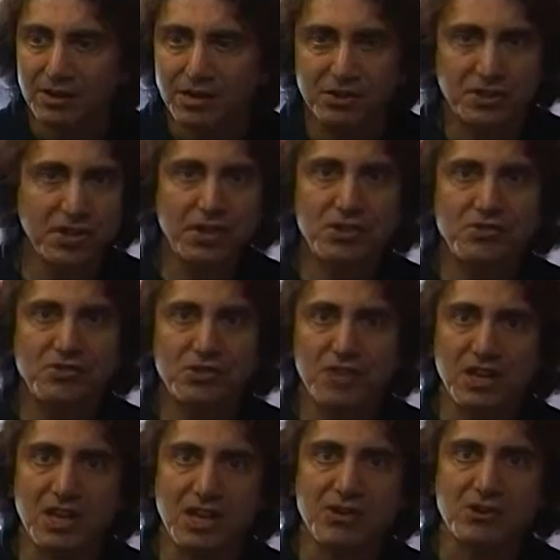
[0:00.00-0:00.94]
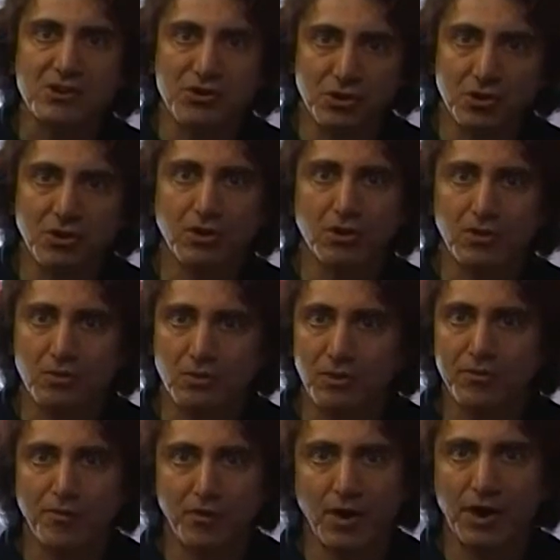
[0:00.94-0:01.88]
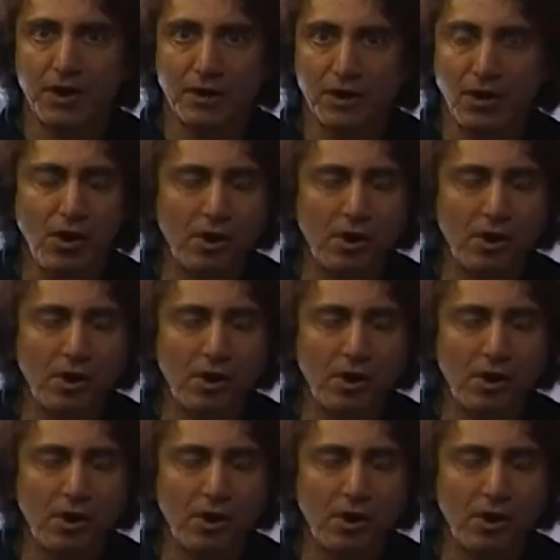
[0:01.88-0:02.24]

continues to eat sugar and refined